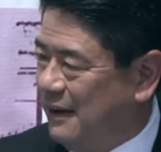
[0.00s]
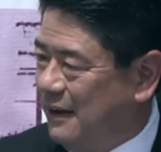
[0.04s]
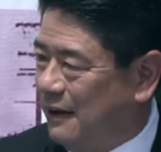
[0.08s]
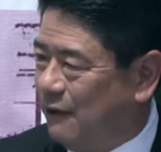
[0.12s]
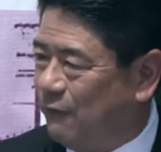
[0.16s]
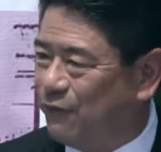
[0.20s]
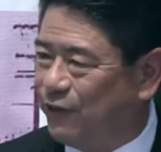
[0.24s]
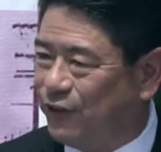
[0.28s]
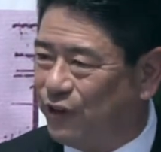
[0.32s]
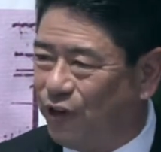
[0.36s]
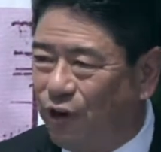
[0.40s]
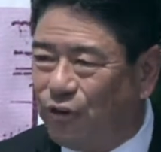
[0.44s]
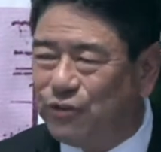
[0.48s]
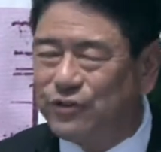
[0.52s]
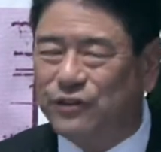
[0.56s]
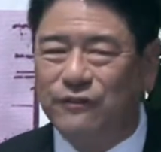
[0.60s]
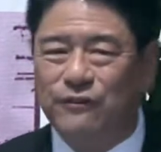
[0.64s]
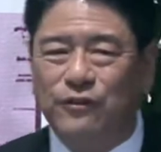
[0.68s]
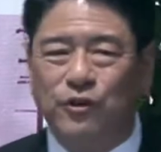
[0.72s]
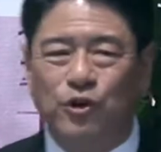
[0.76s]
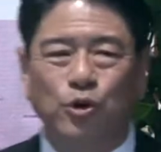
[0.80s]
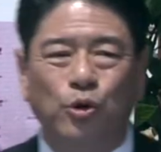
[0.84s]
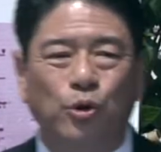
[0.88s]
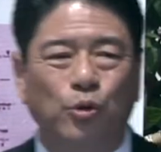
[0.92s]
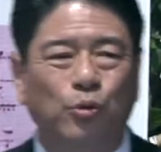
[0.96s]
And for those
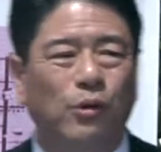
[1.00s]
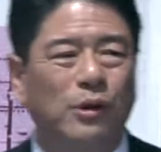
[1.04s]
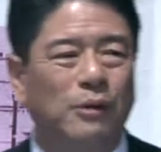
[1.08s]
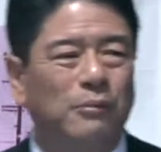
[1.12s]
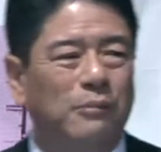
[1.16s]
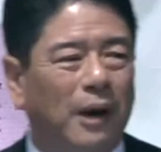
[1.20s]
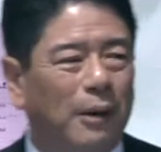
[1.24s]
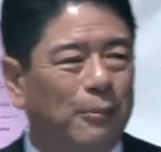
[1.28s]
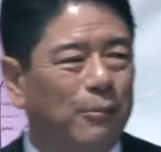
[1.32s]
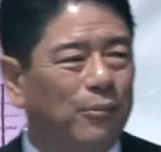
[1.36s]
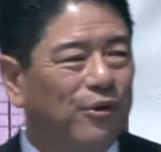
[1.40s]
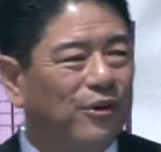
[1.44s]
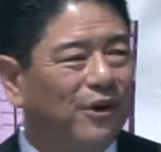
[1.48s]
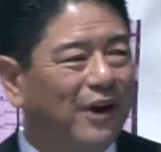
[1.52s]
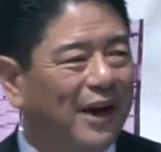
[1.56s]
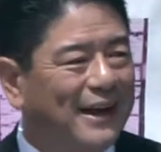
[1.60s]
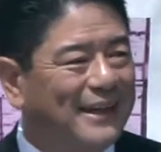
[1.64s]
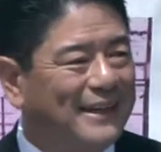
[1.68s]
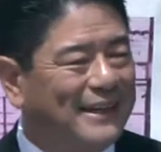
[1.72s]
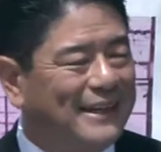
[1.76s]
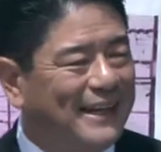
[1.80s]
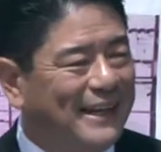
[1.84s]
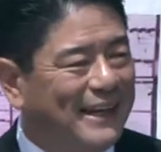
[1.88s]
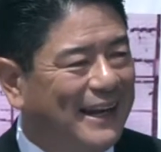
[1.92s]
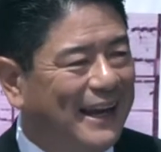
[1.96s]
of you who remember
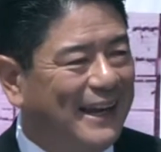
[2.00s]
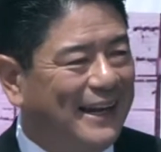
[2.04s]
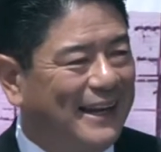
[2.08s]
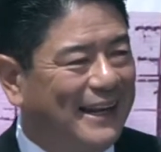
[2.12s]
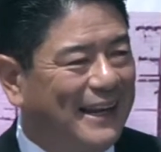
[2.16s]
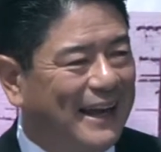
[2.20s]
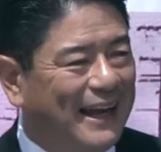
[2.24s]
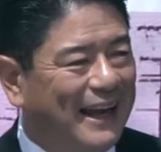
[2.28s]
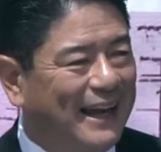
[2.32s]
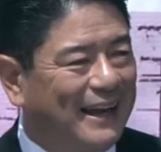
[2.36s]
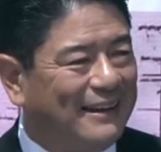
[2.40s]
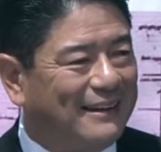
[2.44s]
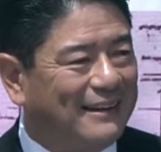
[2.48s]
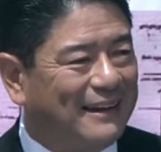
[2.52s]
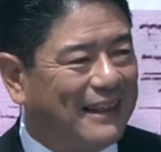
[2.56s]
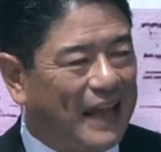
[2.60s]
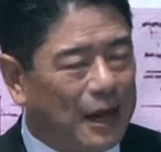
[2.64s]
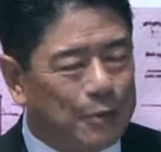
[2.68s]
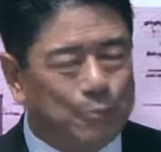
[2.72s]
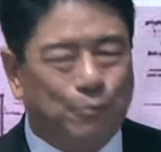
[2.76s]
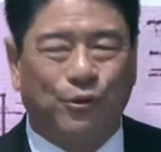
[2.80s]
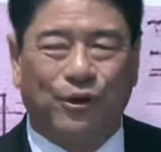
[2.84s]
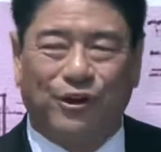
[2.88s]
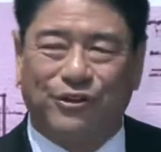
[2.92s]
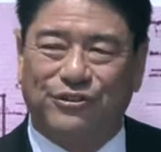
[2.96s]
1988,
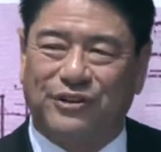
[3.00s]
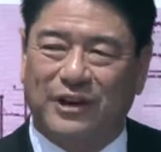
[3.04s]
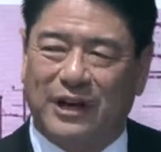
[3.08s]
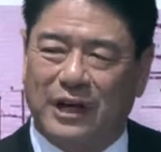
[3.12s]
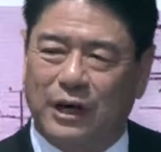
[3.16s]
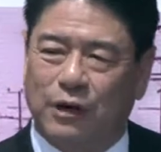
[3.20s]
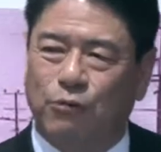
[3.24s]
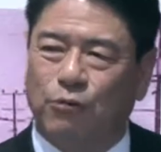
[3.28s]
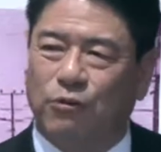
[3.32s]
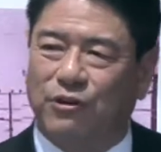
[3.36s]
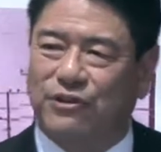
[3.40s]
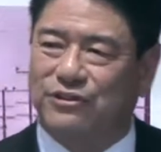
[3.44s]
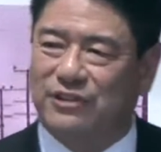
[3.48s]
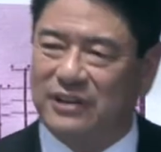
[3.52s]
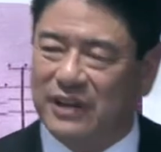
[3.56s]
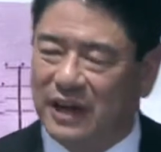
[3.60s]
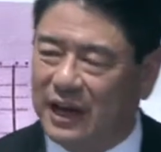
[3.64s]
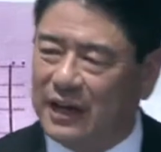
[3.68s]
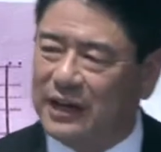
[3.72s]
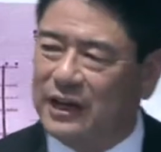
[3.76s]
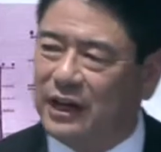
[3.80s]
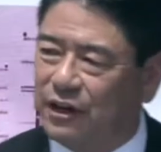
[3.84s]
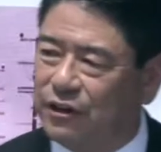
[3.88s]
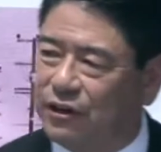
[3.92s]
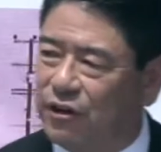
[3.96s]
that president was
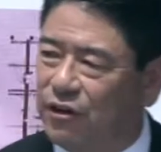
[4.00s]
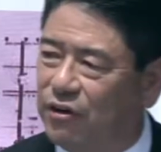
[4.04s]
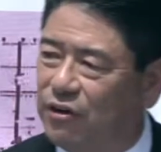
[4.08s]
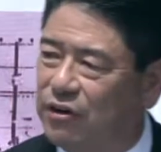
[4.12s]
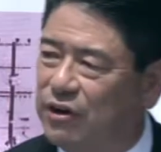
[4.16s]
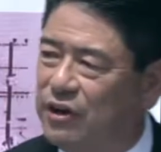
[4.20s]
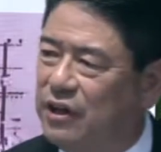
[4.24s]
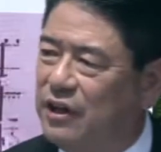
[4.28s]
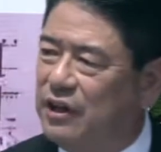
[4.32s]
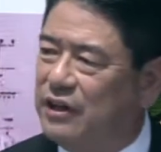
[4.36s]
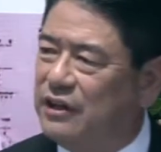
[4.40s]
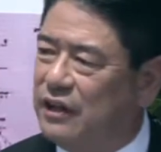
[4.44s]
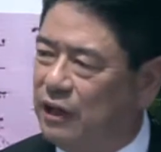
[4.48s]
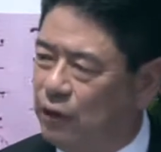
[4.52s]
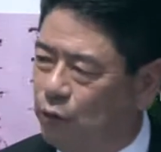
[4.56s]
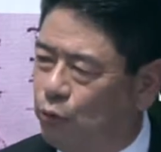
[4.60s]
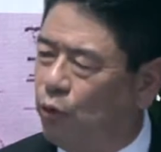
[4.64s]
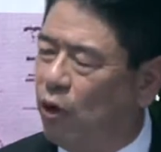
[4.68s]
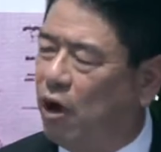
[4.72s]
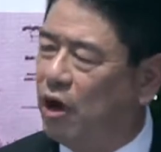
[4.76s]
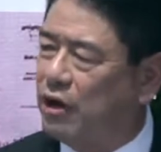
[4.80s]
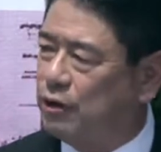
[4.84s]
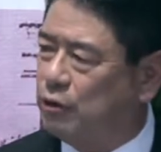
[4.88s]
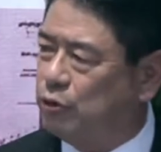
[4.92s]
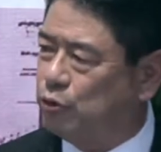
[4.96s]
none other than
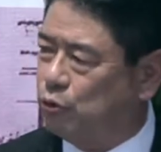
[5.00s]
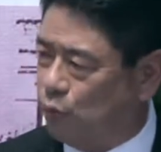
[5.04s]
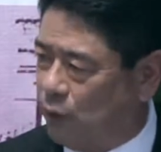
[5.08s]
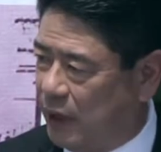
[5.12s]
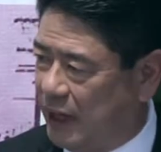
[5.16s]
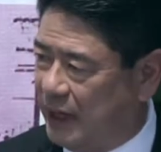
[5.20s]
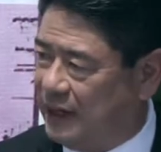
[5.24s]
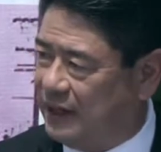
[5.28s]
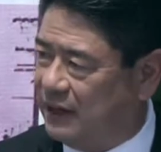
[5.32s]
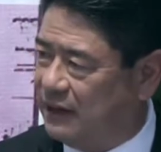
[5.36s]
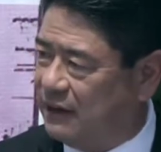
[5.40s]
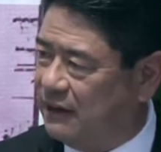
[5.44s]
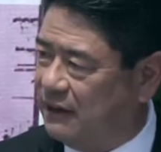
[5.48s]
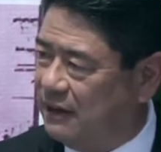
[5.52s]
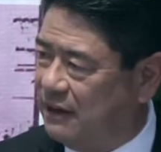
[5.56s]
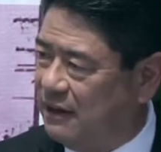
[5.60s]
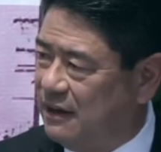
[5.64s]
Ronald Reagan,